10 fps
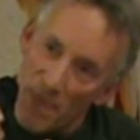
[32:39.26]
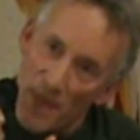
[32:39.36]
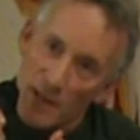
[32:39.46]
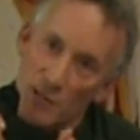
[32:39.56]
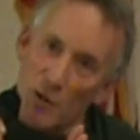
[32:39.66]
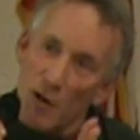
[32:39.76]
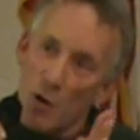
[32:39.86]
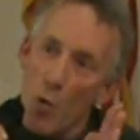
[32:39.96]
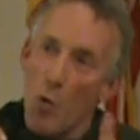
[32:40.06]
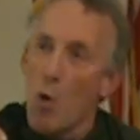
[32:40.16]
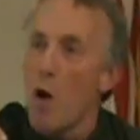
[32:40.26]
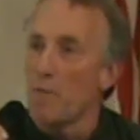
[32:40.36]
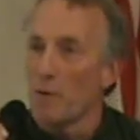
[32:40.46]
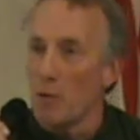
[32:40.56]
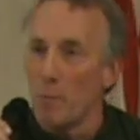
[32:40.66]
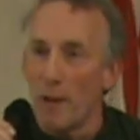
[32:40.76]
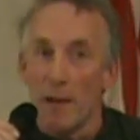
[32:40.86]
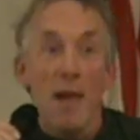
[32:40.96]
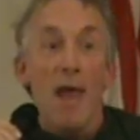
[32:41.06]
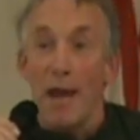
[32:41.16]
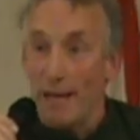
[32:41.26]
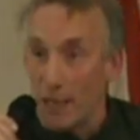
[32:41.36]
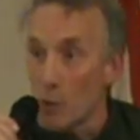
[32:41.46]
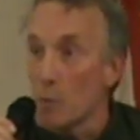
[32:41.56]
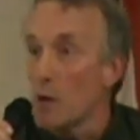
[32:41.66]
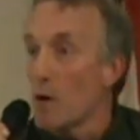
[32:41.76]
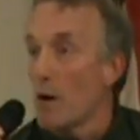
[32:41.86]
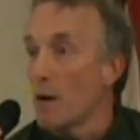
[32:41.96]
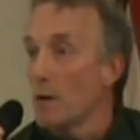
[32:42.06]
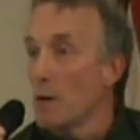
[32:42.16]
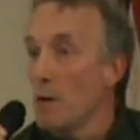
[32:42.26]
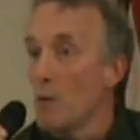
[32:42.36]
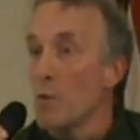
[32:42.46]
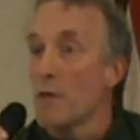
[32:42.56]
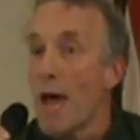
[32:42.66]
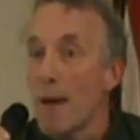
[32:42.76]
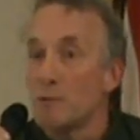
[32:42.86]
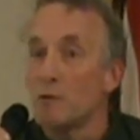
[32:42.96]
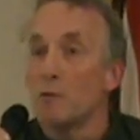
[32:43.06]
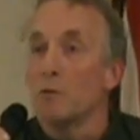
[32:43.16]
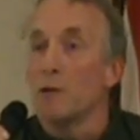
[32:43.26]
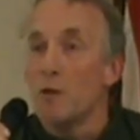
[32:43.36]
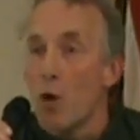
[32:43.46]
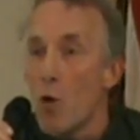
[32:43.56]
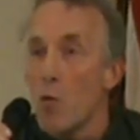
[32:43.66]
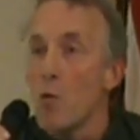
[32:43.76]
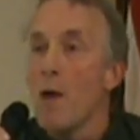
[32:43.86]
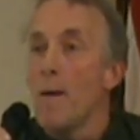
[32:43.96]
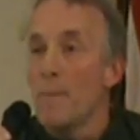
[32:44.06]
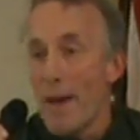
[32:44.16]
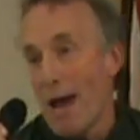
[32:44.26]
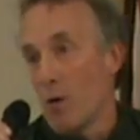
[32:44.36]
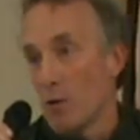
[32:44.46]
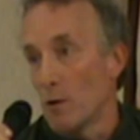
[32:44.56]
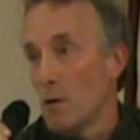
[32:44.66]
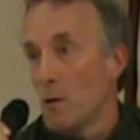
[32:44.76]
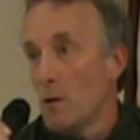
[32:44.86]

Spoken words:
things started going off a little bit, and here we are, with absolutely no power